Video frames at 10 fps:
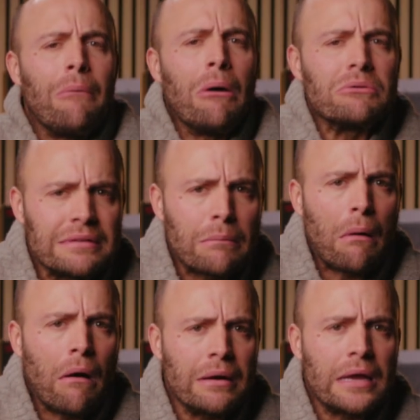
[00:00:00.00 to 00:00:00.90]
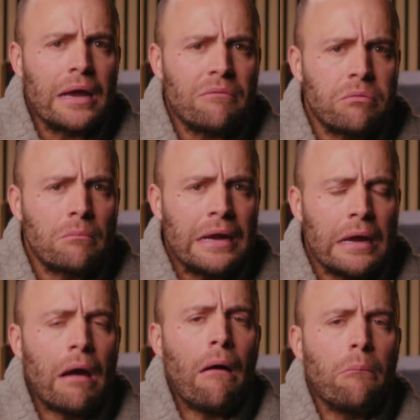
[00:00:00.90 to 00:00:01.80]
most disappointing game for
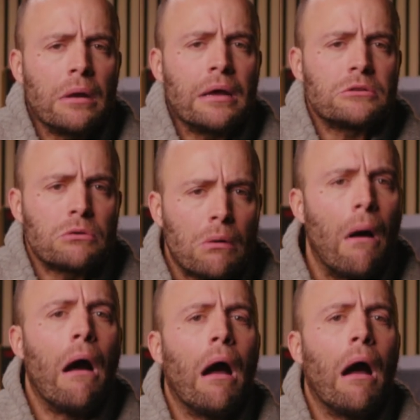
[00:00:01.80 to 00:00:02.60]
me, Hellblade 2.